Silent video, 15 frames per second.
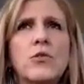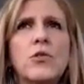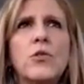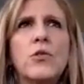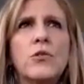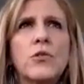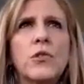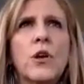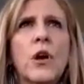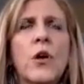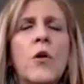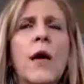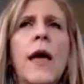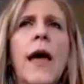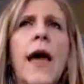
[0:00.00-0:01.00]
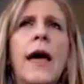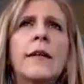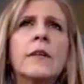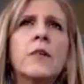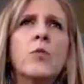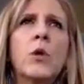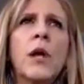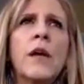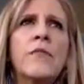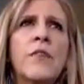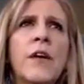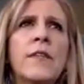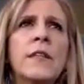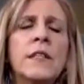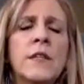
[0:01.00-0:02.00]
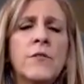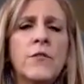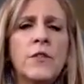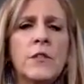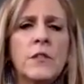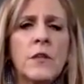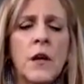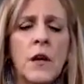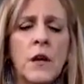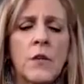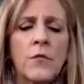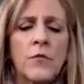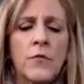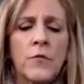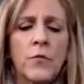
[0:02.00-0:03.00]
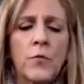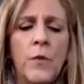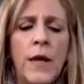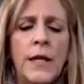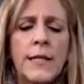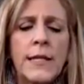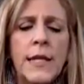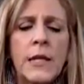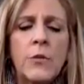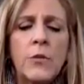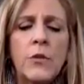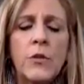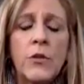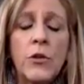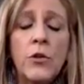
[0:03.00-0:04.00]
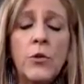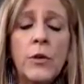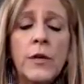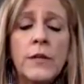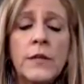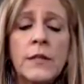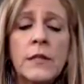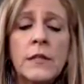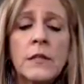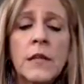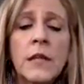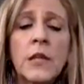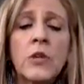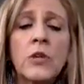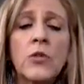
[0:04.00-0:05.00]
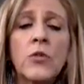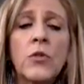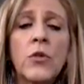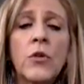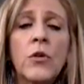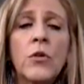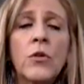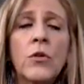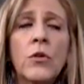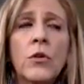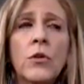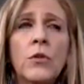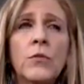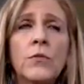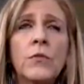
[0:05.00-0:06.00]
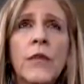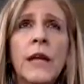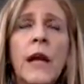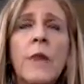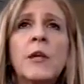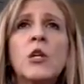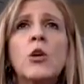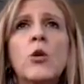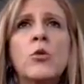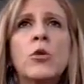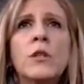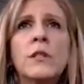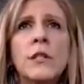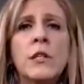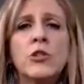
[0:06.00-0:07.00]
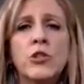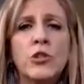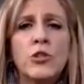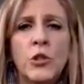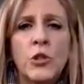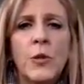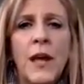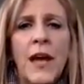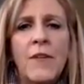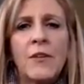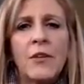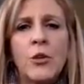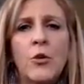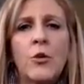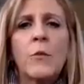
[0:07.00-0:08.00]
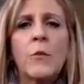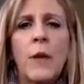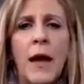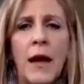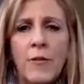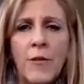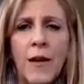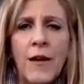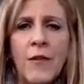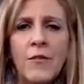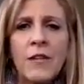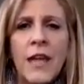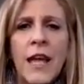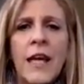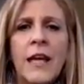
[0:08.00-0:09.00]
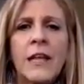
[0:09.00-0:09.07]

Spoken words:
2 years ago. And what I find the difference of meditating with you is like I'm a yoga teacher too, and I have a yoga background, and